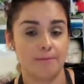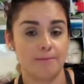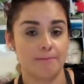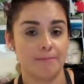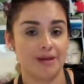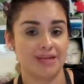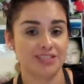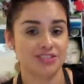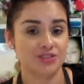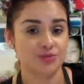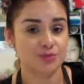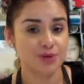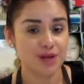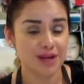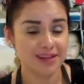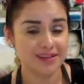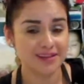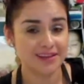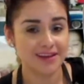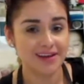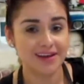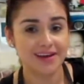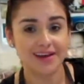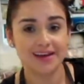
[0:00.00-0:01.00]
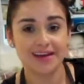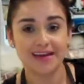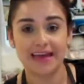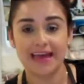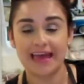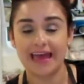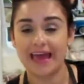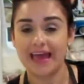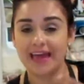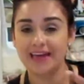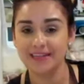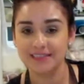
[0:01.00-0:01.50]
mozzarella,
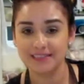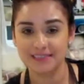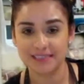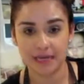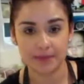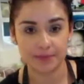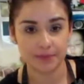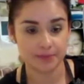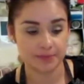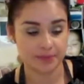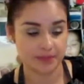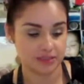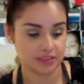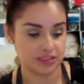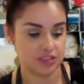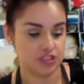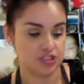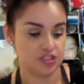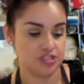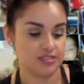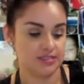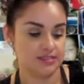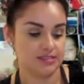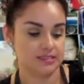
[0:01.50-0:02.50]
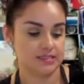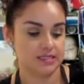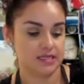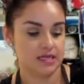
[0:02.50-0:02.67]
any type of melting cheese.